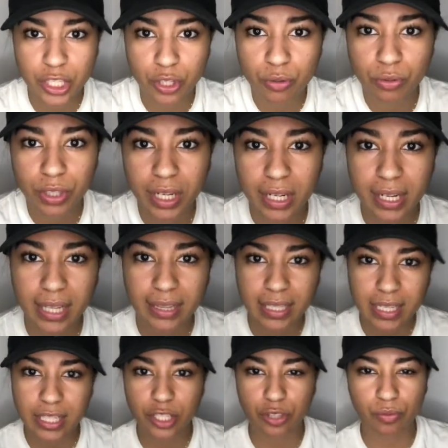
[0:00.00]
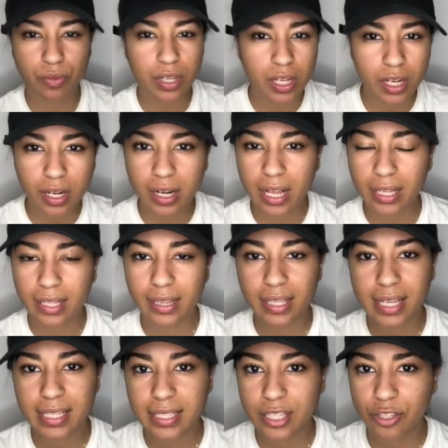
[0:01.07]
and you looking at these $300
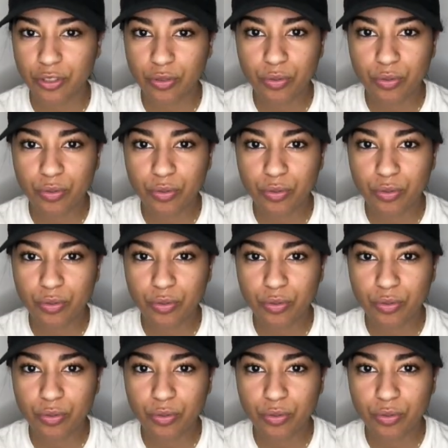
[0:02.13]
classes,